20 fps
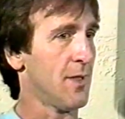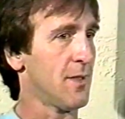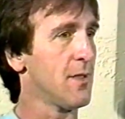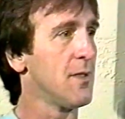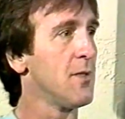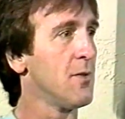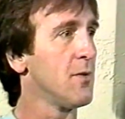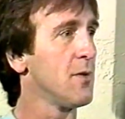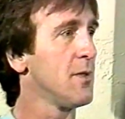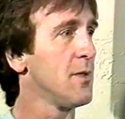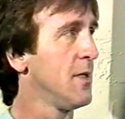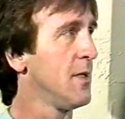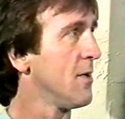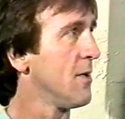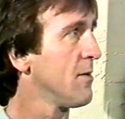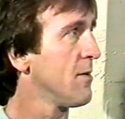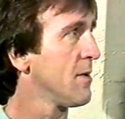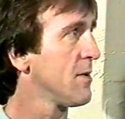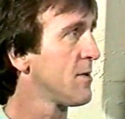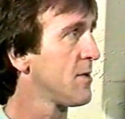wanted to do a, you
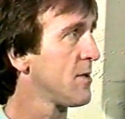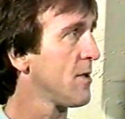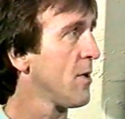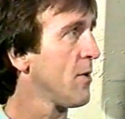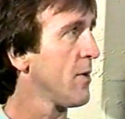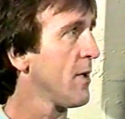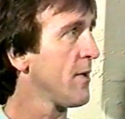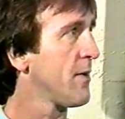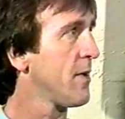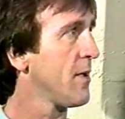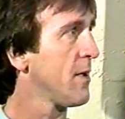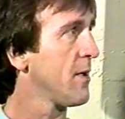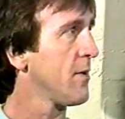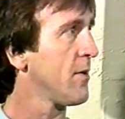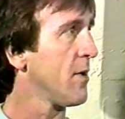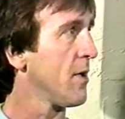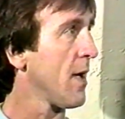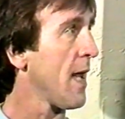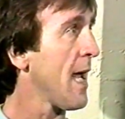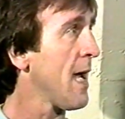know a show at their
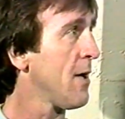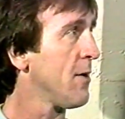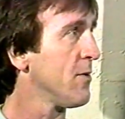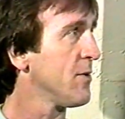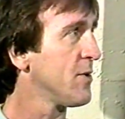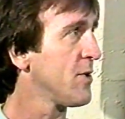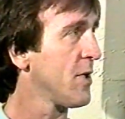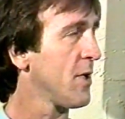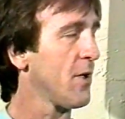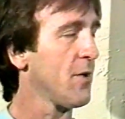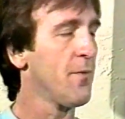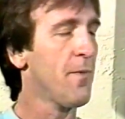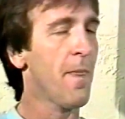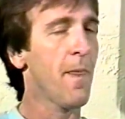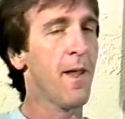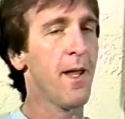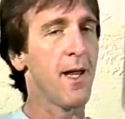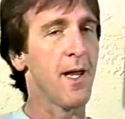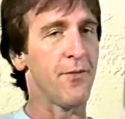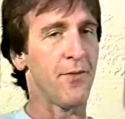their lounge, you know,
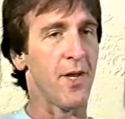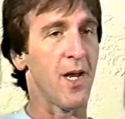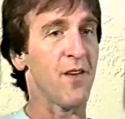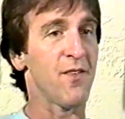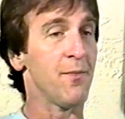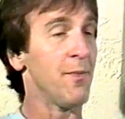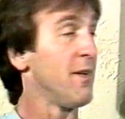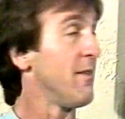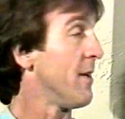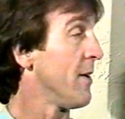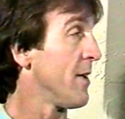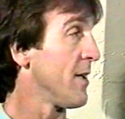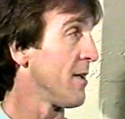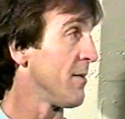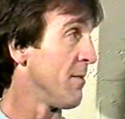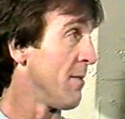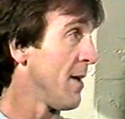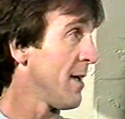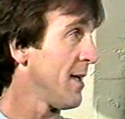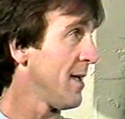and they offered me very
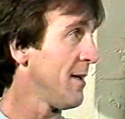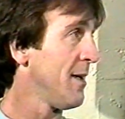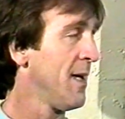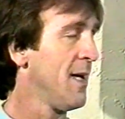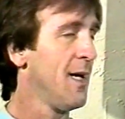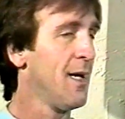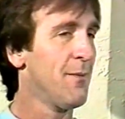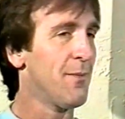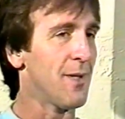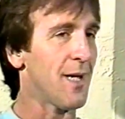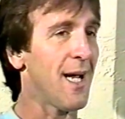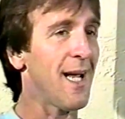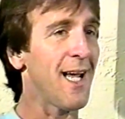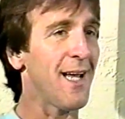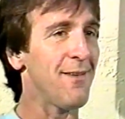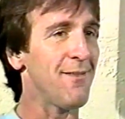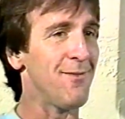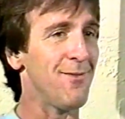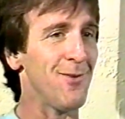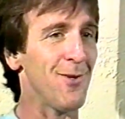good money, but I
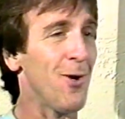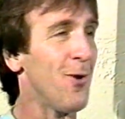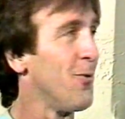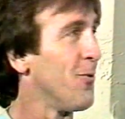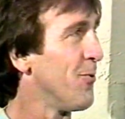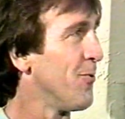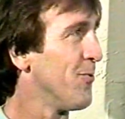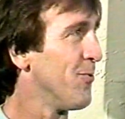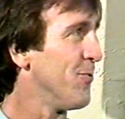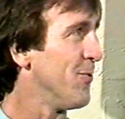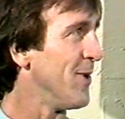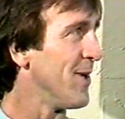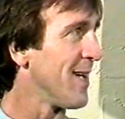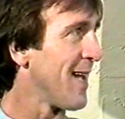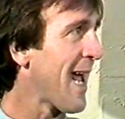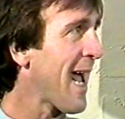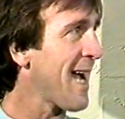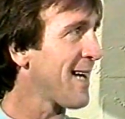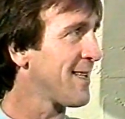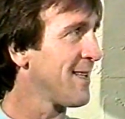had no
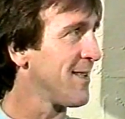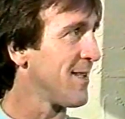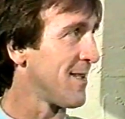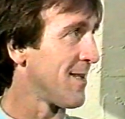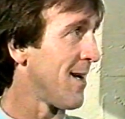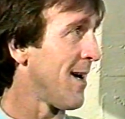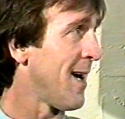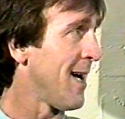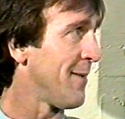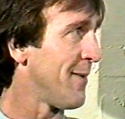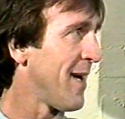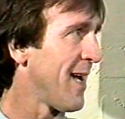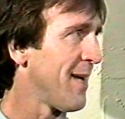real act at the time.